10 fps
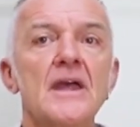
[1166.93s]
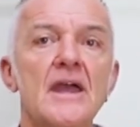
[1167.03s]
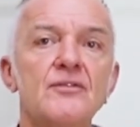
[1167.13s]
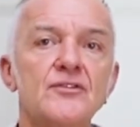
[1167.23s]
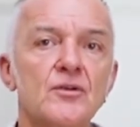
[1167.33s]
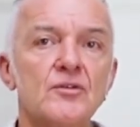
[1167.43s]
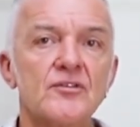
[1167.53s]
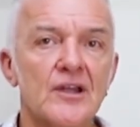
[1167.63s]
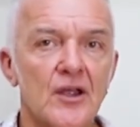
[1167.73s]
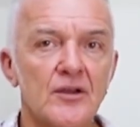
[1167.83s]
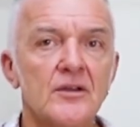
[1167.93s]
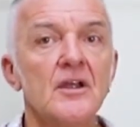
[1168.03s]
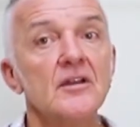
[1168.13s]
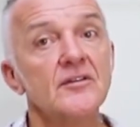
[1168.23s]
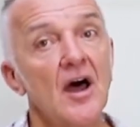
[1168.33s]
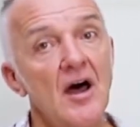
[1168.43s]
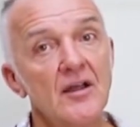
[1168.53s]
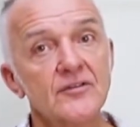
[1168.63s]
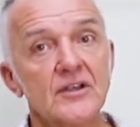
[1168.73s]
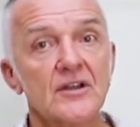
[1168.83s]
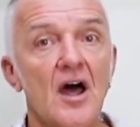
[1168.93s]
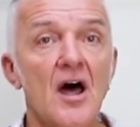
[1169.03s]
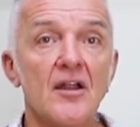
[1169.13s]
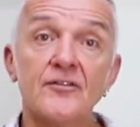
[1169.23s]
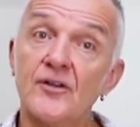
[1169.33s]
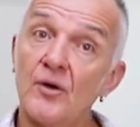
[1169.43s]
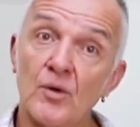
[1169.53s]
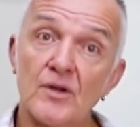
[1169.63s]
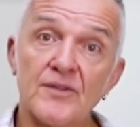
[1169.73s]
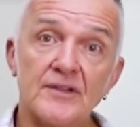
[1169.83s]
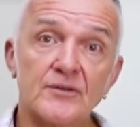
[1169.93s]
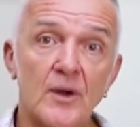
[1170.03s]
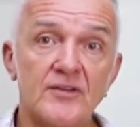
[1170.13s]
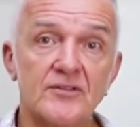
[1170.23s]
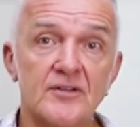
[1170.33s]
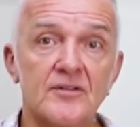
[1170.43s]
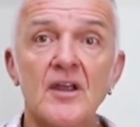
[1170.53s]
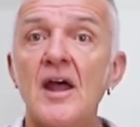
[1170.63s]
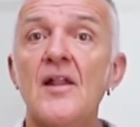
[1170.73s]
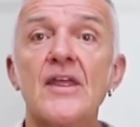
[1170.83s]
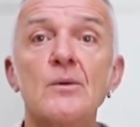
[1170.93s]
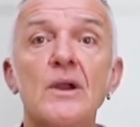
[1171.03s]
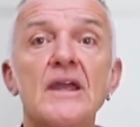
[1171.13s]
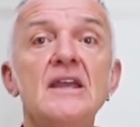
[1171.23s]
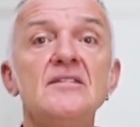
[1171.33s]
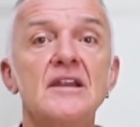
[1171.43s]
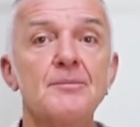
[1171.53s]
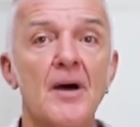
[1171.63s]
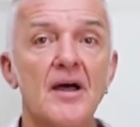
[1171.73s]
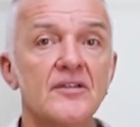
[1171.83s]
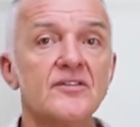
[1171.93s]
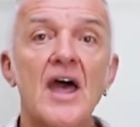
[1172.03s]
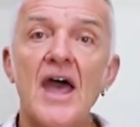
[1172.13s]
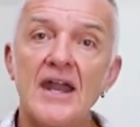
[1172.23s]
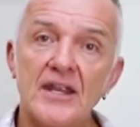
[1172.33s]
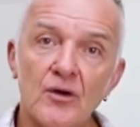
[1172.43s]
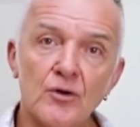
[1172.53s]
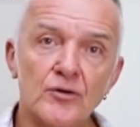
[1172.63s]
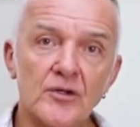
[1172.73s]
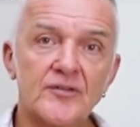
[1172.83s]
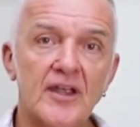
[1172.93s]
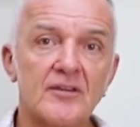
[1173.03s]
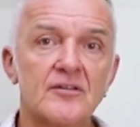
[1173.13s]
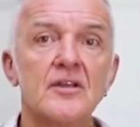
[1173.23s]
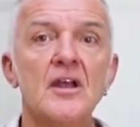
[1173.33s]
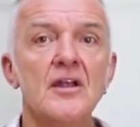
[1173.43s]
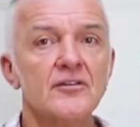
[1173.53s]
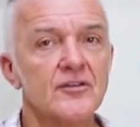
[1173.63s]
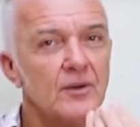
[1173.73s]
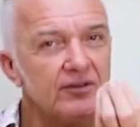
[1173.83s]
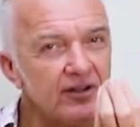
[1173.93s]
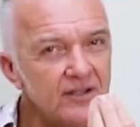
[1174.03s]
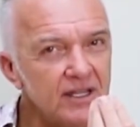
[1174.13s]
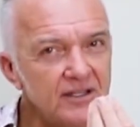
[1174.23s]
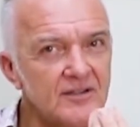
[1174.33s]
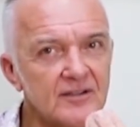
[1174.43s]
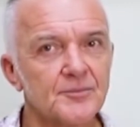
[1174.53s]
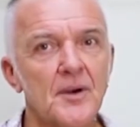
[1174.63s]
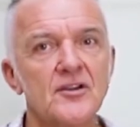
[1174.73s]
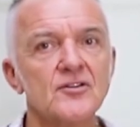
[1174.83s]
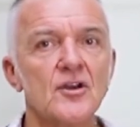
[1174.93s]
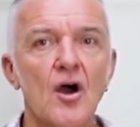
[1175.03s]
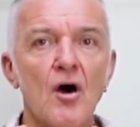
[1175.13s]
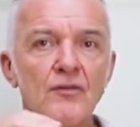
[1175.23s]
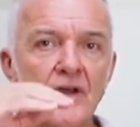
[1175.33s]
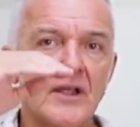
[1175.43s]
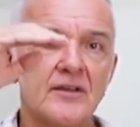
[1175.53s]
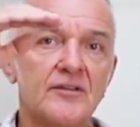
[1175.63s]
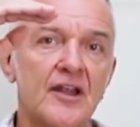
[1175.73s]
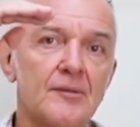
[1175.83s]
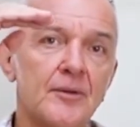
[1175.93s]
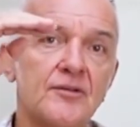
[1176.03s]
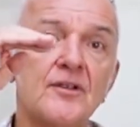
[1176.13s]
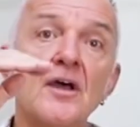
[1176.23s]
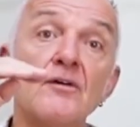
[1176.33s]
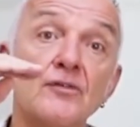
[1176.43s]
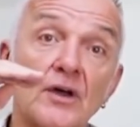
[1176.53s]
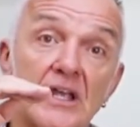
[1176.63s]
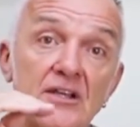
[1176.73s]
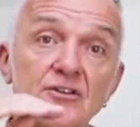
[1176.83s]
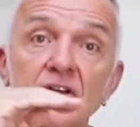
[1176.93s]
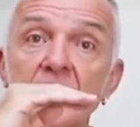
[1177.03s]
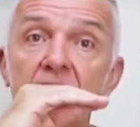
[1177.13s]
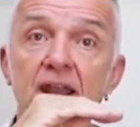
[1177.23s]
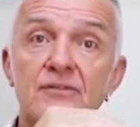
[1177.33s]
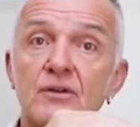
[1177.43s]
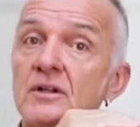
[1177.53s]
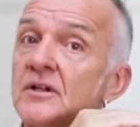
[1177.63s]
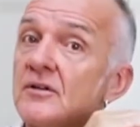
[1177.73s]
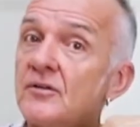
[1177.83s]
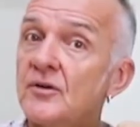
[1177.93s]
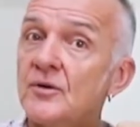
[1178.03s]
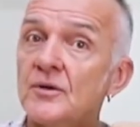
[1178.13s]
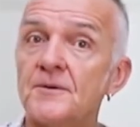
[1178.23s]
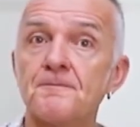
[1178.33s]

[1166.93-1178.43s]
If students learn to ask and answer all of these questions, they will easily pass any oral test. So it's a neat expression of syllabus for each level too.